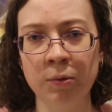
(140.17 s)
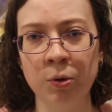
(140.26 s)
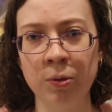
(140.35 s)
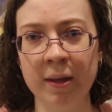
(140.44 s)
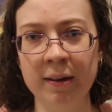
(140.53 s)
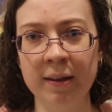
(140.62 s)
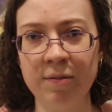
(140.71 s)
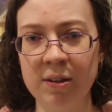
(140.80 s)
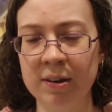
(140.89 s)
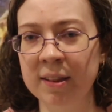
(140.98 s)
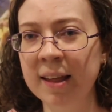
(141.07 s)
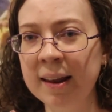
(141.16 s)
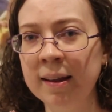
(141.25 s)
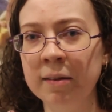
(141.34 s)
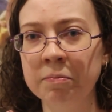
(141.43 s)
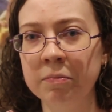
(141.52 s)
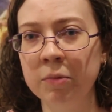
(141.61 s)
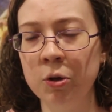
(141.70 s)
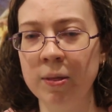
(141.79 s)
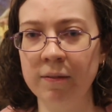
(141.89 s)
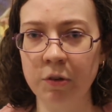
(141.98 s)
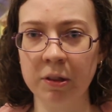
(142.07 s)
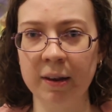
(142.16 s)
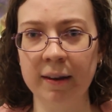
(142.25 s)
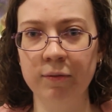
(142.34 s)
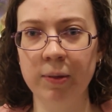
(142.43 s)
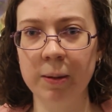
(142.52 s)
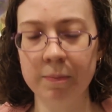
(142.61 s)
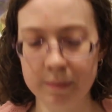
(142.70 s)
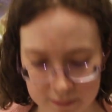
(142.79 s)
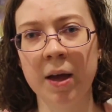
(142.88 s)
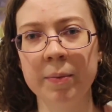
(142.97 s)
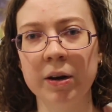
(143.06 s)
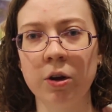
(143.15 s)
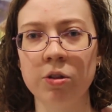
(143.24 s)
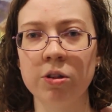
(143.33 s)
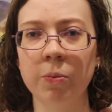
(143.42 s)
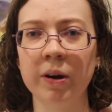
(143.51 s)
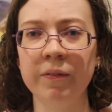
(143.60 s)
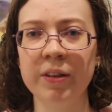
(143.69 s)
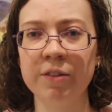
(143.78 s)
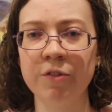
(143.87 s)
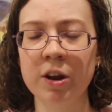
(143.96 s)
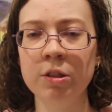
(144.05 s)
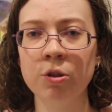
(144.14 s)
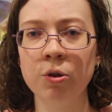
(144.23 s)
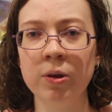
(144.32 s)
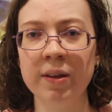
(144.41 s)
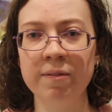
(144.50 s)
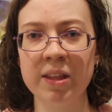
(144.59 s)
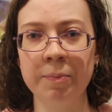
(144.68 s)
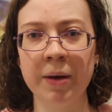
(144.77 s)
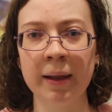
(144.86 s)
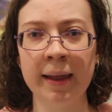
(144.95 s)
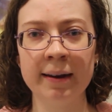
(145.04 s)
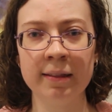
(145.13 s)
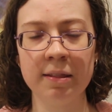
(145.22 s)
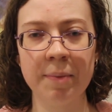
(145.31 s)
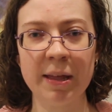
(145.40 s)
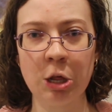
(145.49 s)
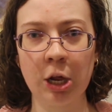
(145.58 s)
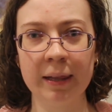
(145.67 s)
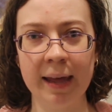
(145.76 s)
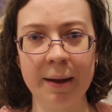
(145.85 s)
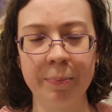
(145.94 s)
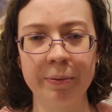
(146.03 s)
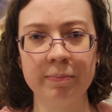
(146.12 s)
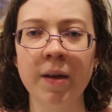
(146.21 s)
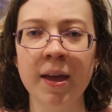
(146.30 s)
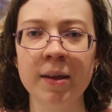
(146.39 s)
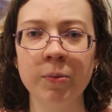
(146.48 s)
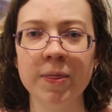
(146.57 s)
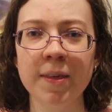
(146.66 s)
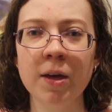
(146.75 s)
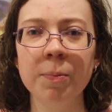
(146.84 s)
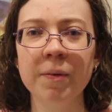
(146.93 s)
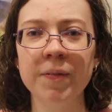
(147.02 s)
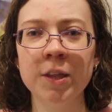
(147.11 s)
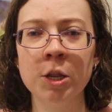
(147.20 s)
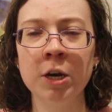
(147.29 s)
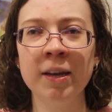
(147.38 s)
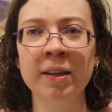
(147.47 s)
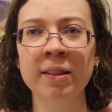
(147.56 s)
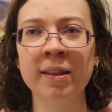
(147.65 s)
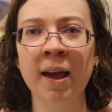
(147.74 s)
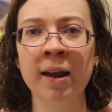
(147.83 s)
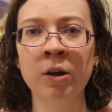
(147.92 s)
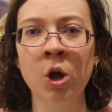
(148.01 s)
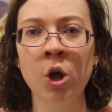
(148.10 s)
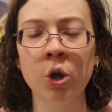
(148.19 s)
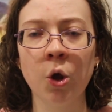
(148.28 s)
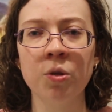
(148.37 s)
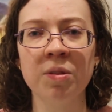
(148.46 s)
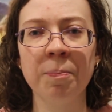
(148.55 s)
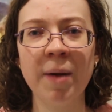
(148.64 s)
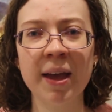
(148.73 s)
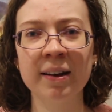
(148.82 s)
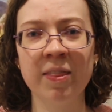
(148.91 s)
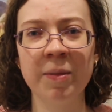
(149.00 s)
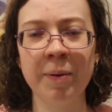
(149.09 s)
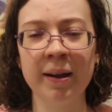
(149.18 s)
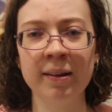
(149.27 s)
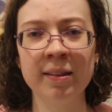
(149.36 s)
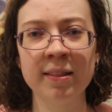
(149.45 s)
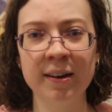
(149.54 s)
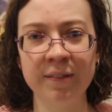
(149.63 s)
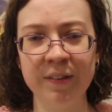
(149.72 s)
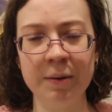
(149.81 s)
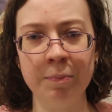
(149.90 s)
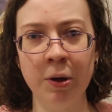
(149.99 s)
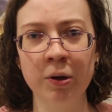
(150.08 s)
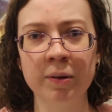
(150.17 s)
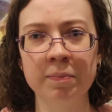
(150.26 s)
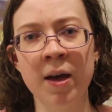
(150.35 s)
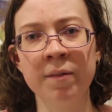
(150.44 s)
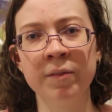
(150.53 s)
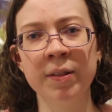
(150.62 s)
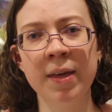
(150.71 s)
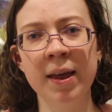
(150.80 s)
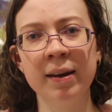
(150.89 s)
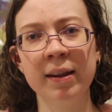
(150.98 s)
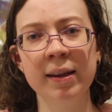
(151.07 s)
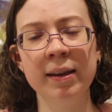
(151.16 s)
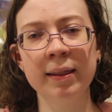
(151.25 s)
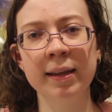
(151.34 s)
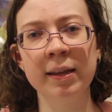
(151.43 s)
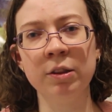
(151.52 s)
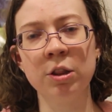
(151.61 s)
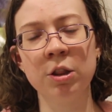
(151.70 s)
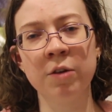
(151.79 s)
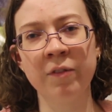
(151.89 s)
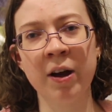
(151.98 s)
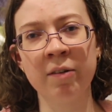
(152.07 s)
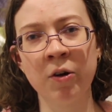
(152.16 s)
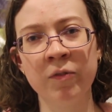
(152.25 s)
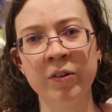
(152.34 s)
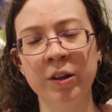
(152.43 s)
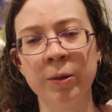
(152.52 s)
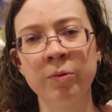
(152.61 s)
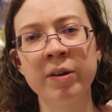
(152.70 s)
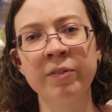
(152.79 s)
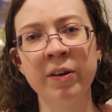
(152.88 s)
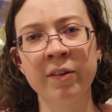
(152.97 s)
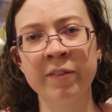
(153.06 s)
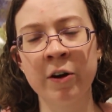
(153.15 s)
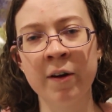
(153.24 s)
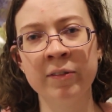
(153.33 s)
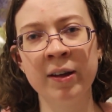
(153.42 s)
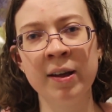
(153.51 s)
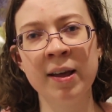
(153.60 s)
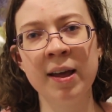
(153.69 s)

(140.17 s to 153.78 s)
who then gives it to Zayla, who then falls in love with him. Armin goes to one of his friends who gives him Aladdin's magic lamp, and with the help of the genie inside goes back to the palace to defeat Burke. After that he leads Jafar over to the river forever